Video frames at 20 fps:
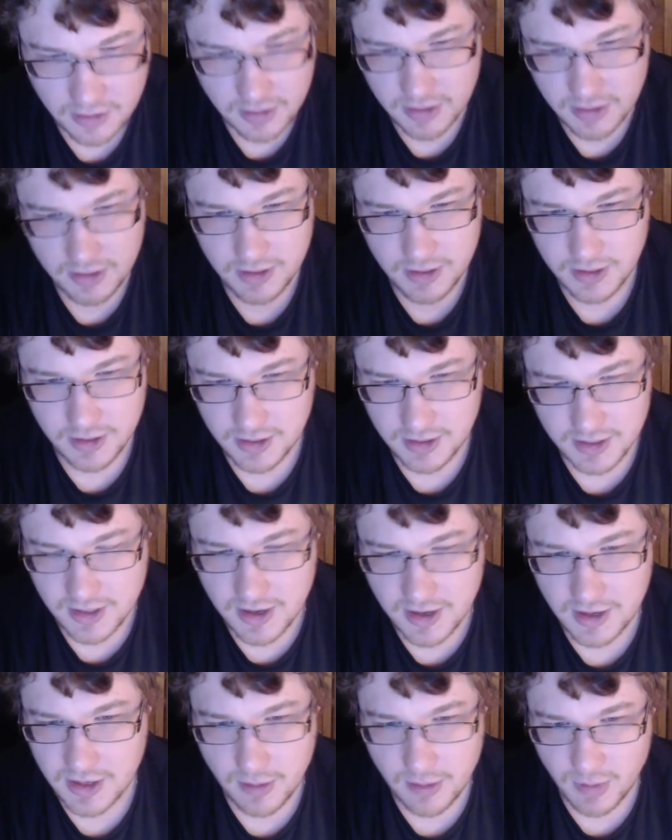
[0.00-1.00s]
It's
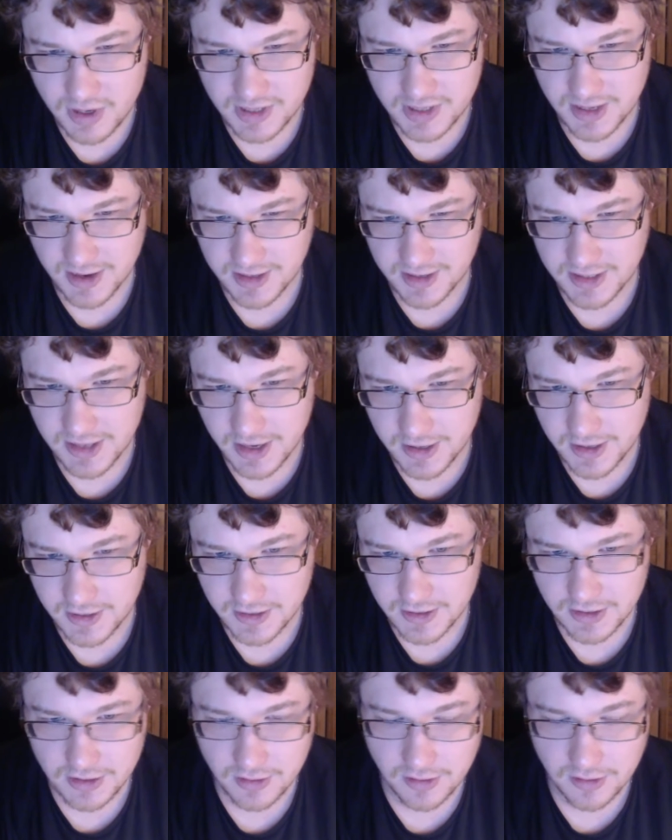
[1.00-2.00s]
none of your business.
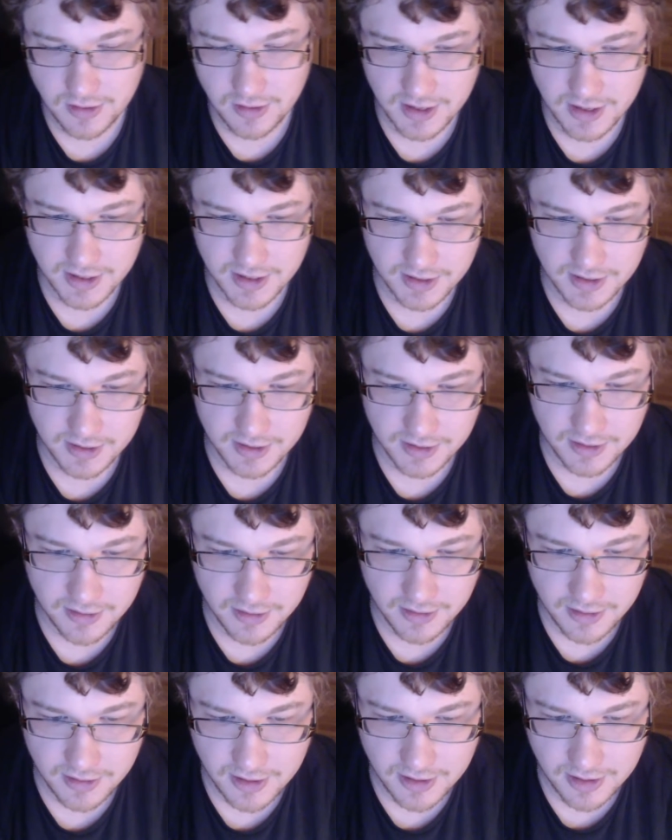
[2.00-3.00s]
So
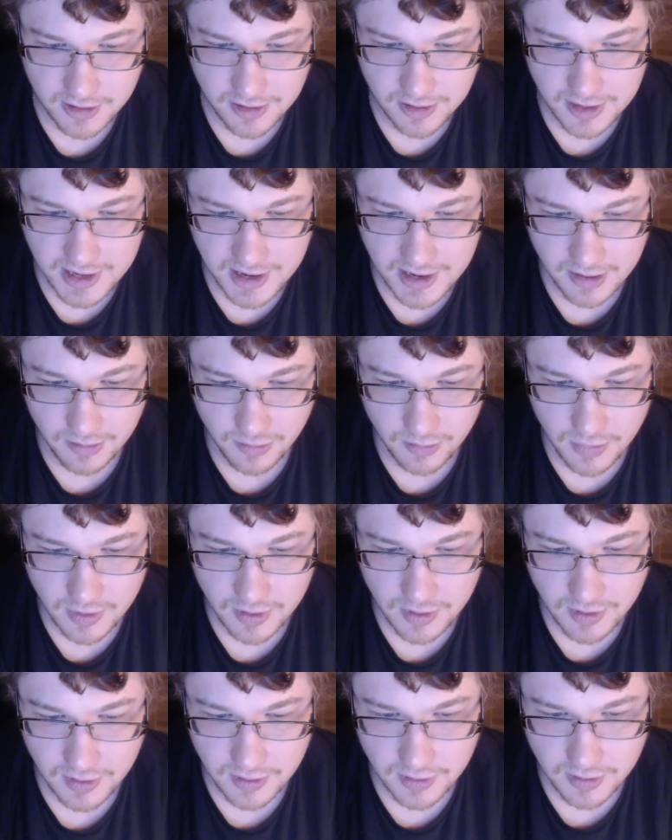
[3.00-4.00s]
you're not looking at them,
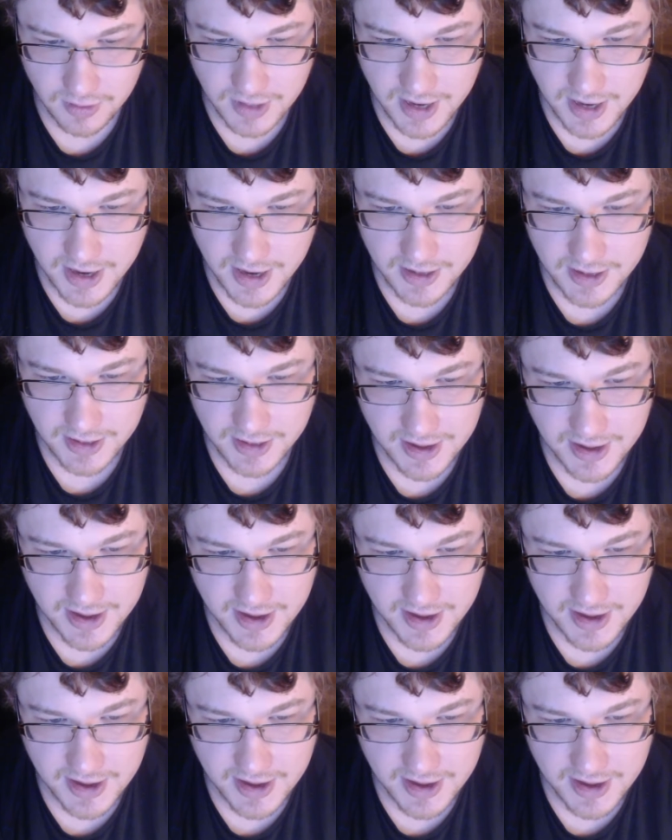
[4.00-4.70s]
okay?